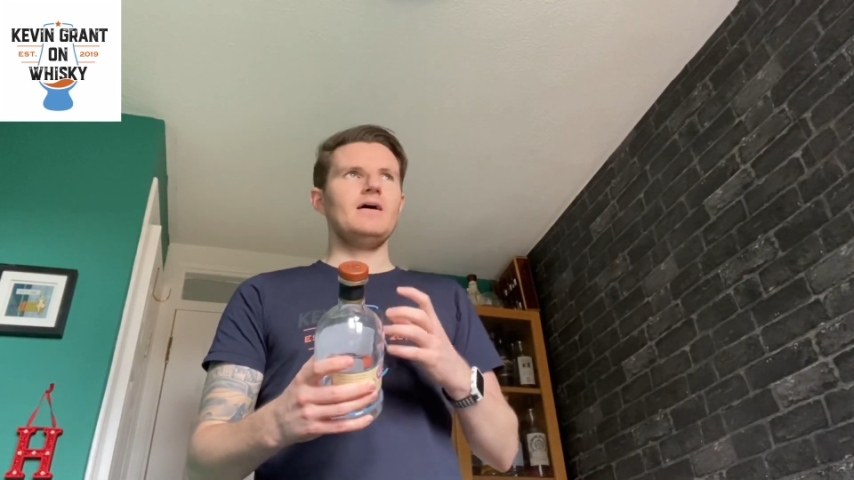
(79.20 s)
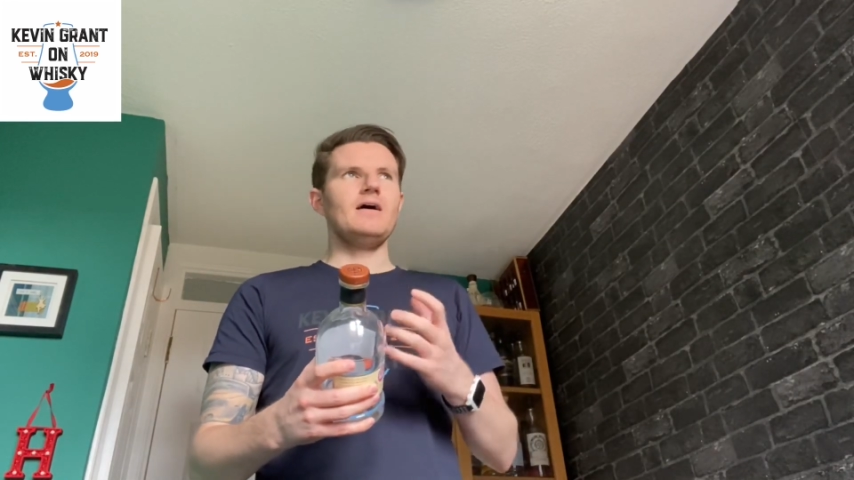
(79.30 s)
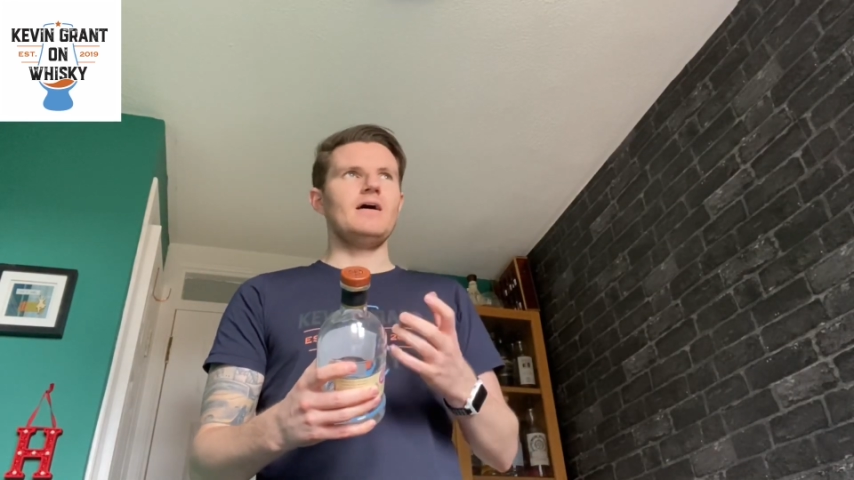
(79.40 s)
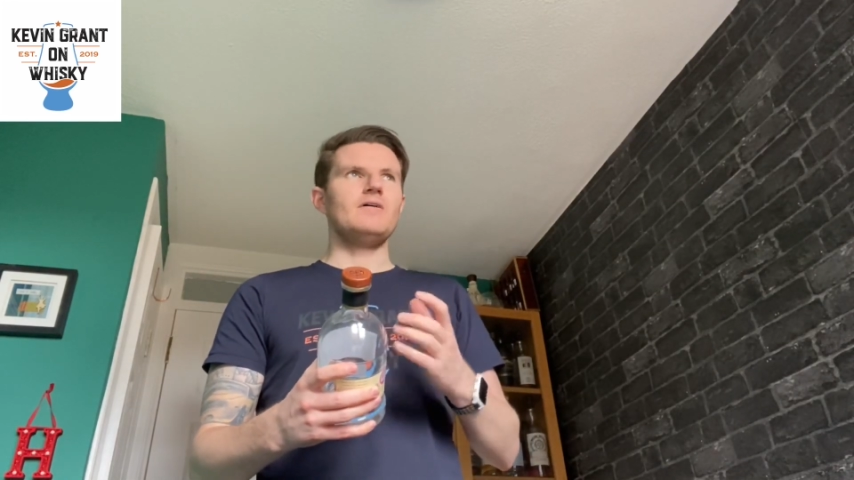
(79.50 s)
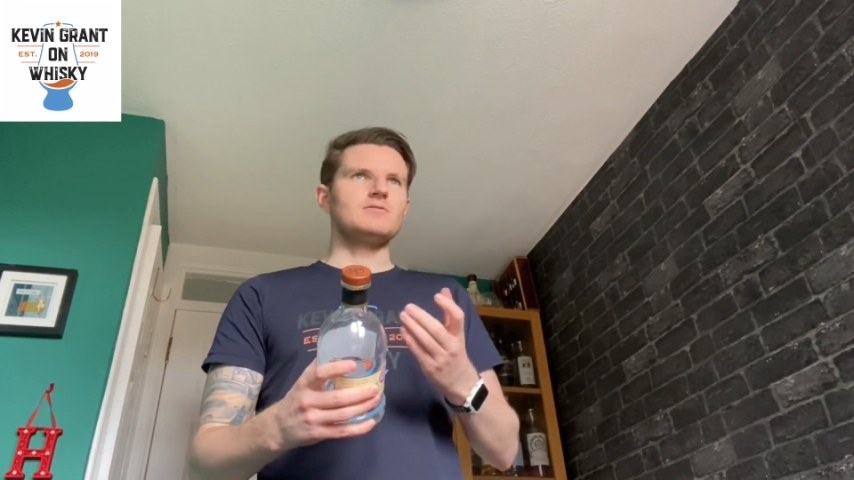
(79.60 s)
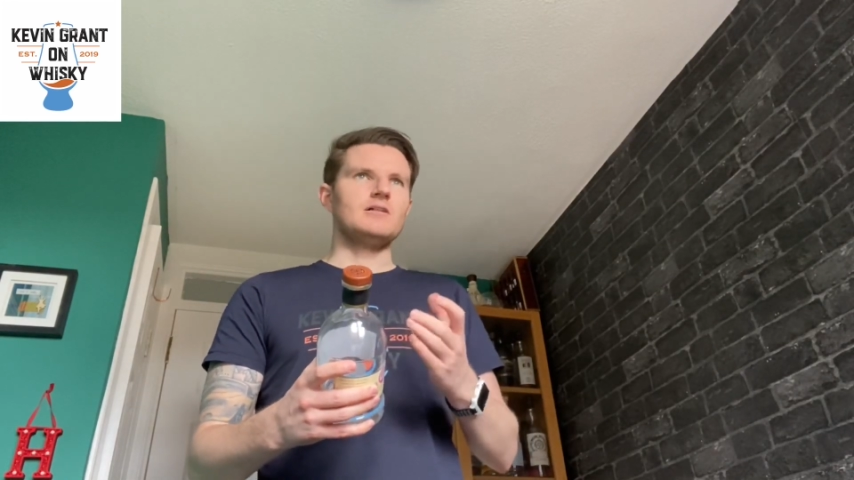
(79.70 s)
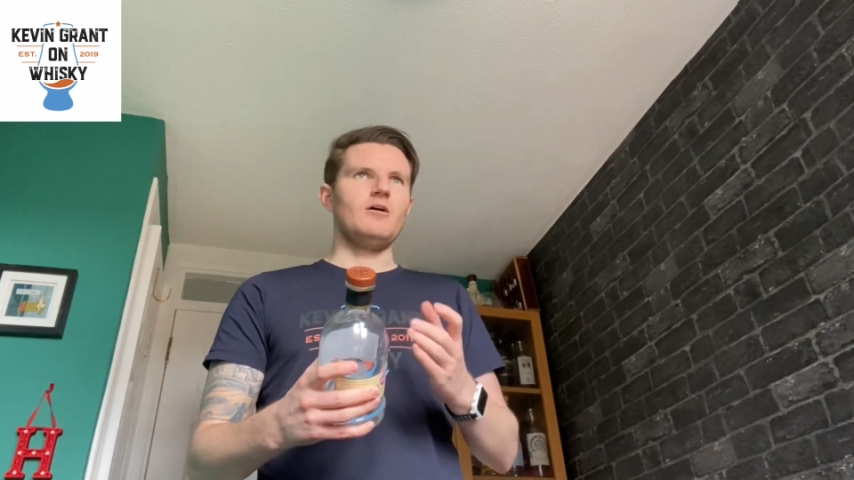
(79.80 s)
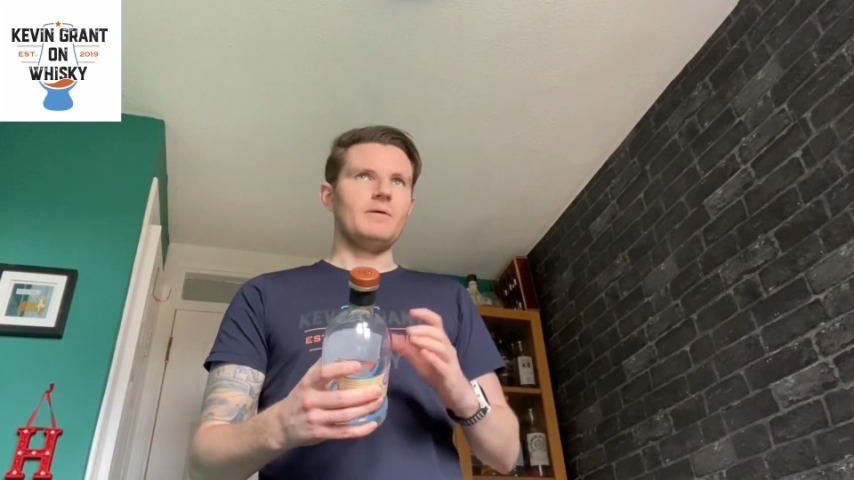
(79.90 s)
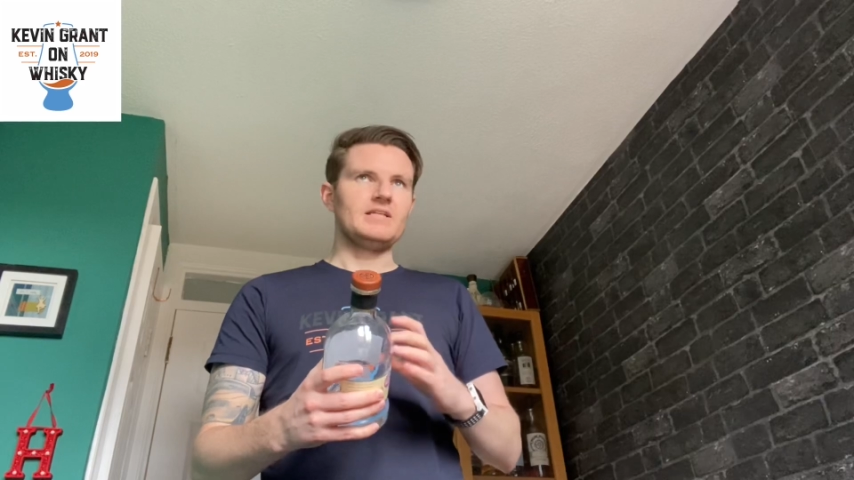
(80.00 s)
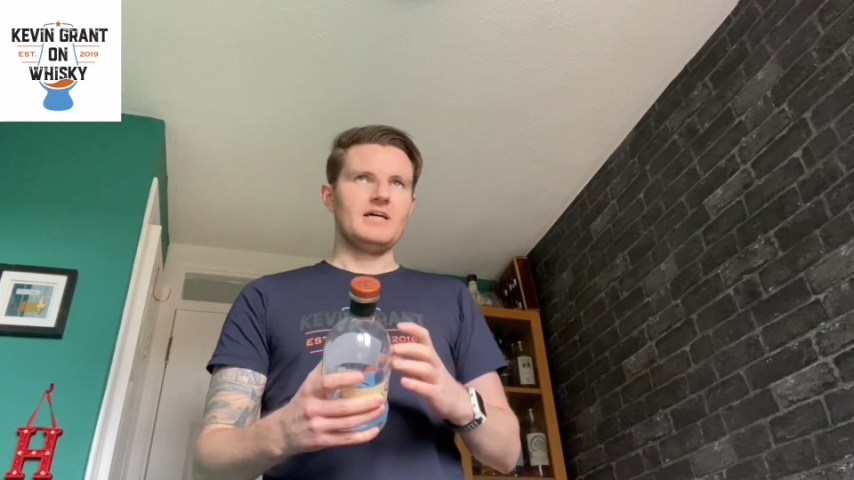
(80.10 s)
It was a little
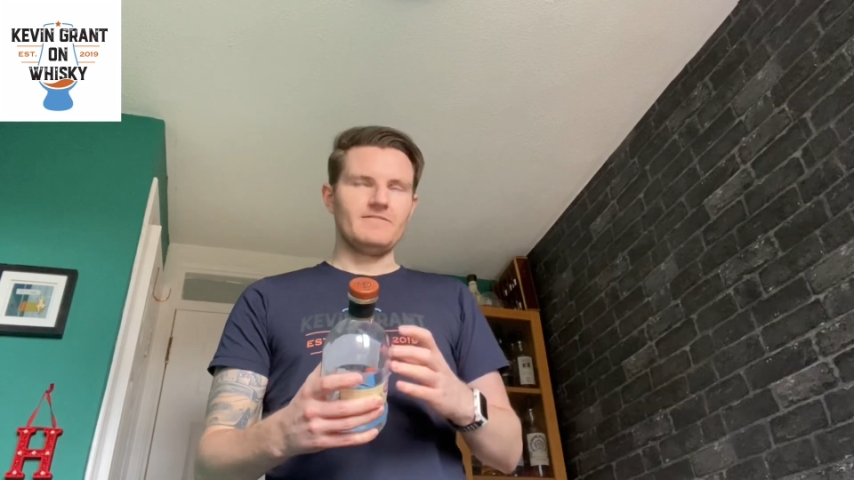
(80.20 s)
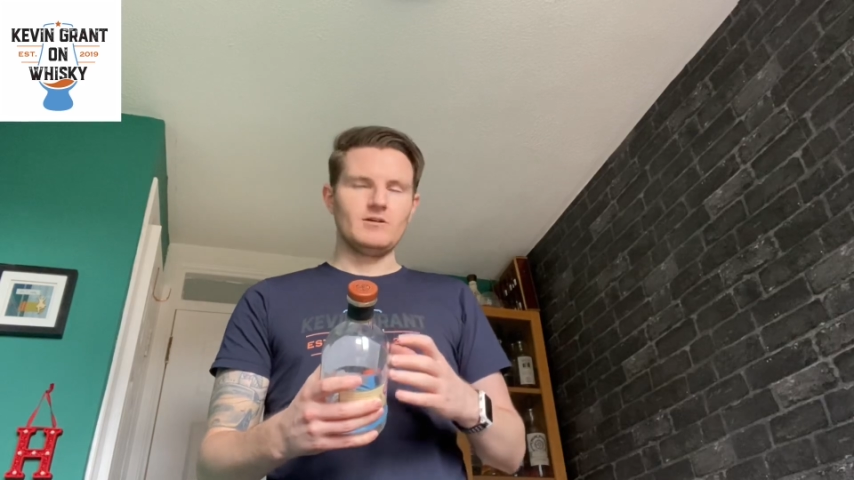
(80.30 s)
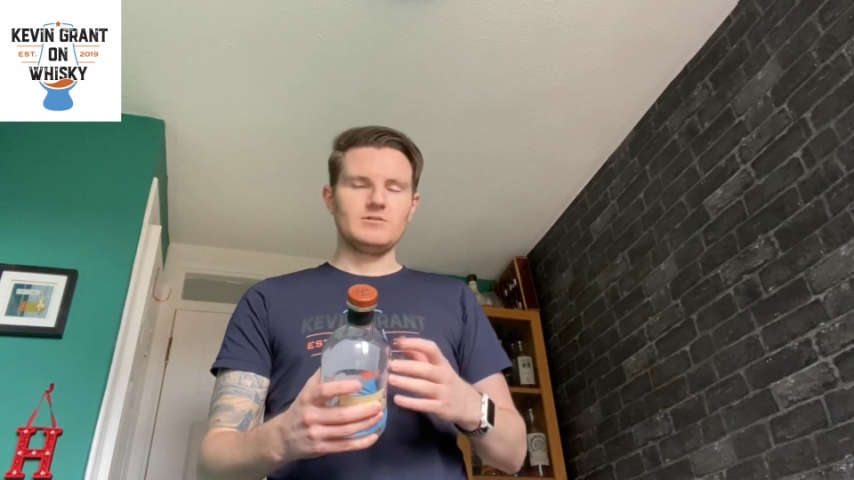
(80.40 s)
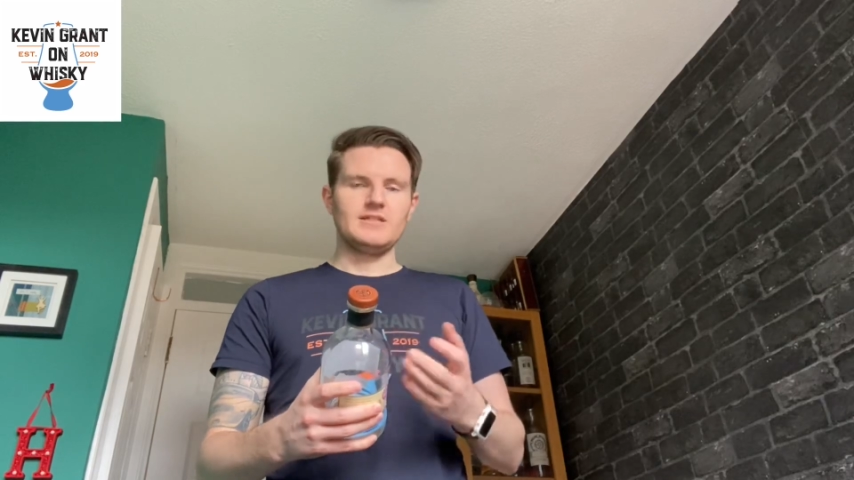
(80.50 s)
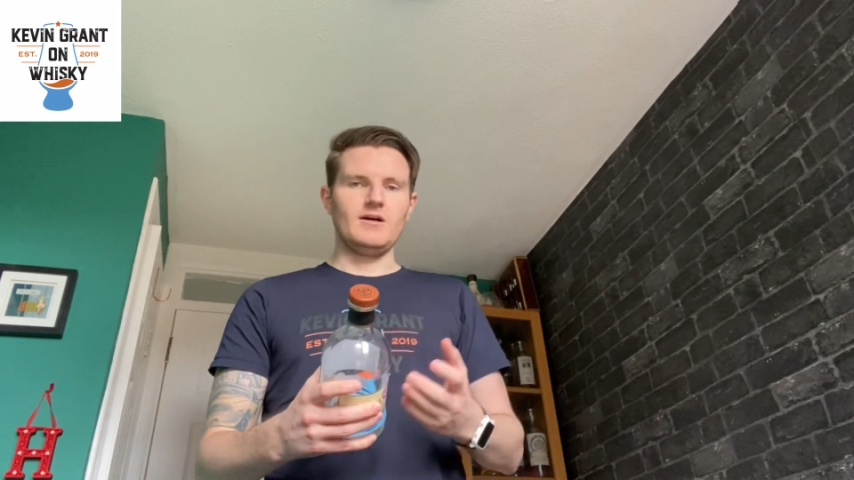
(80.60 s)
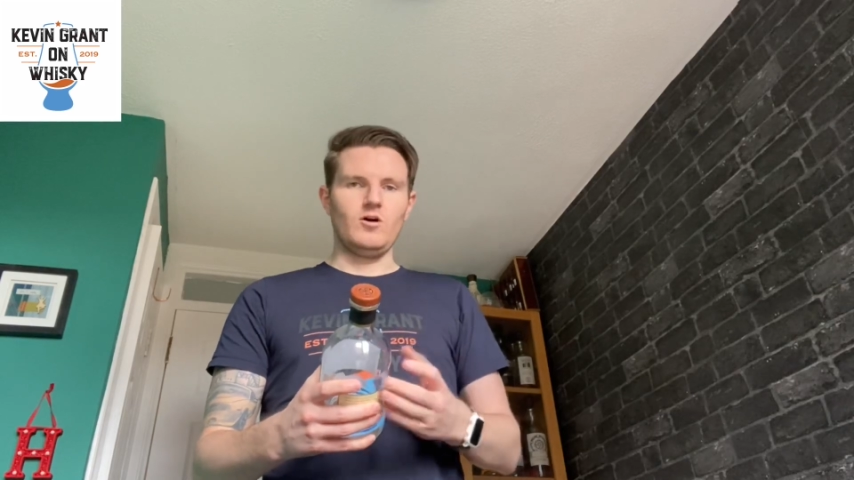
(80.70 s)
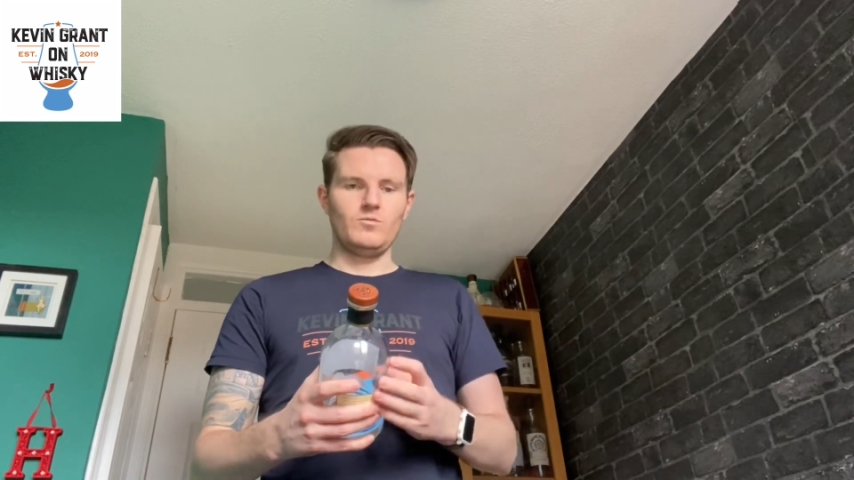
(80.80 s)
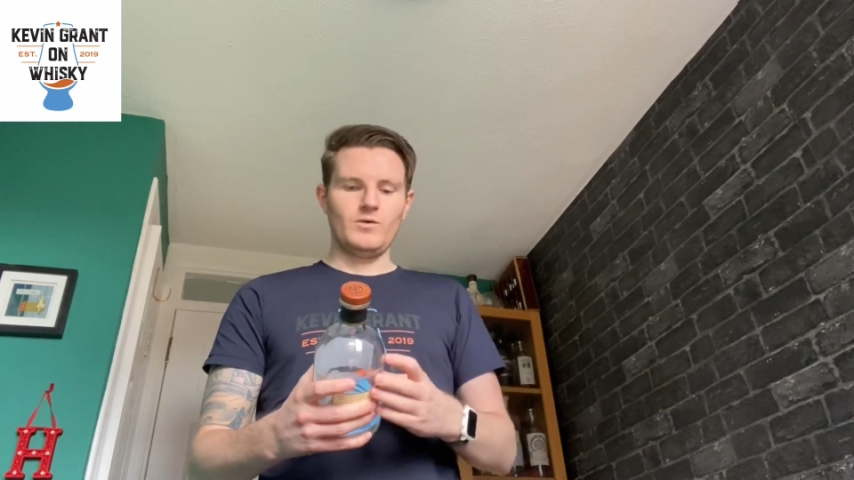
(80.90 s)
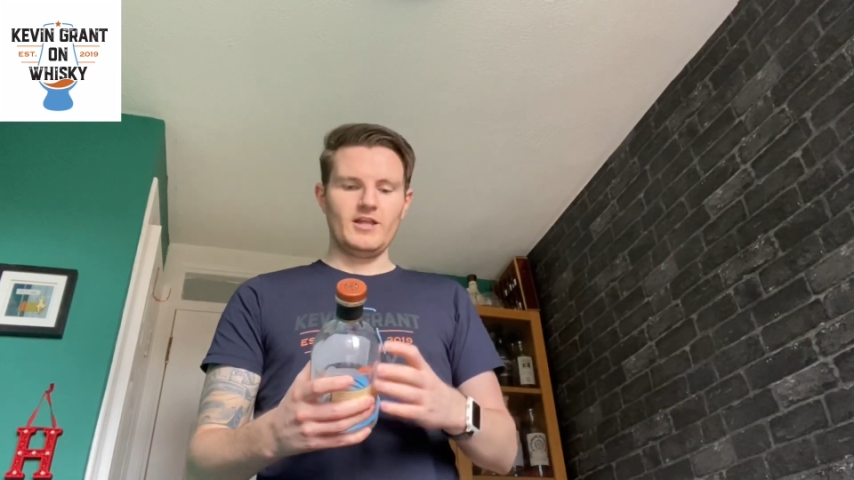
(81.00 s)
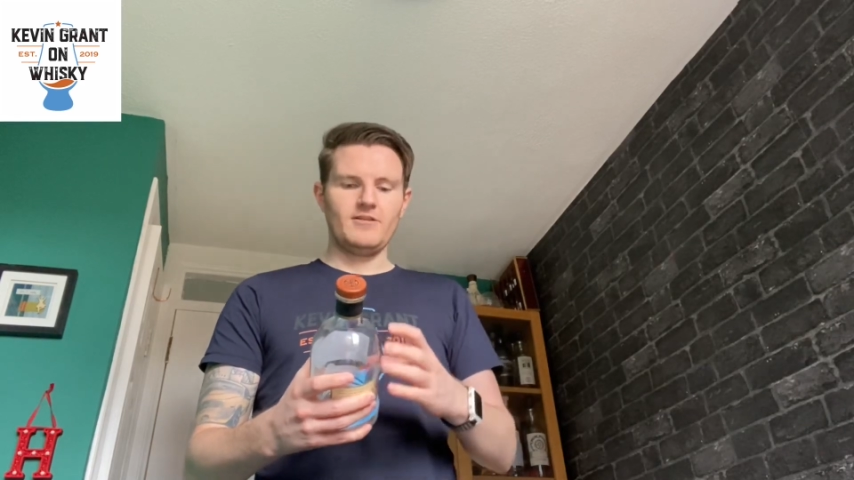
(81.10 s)
bit difficult to get on
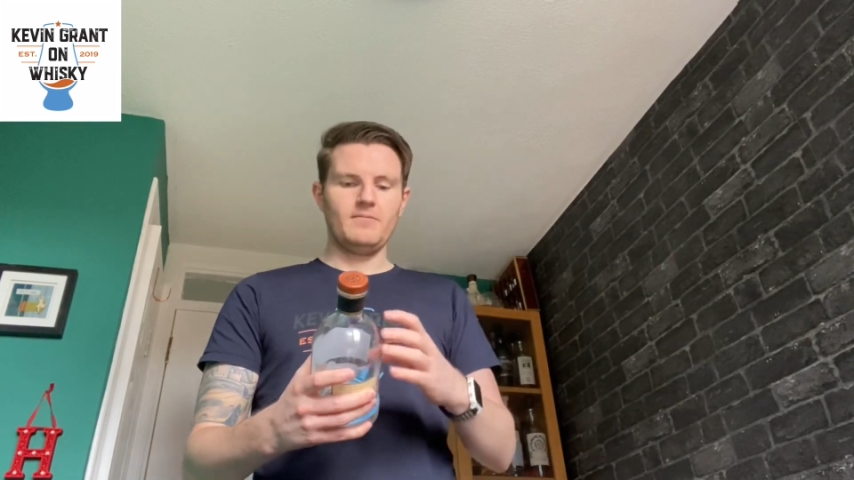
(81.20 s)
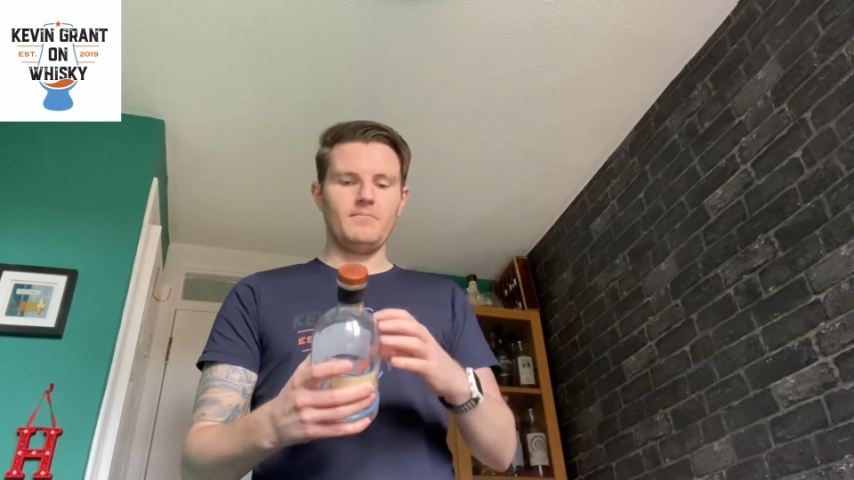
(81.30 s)
with,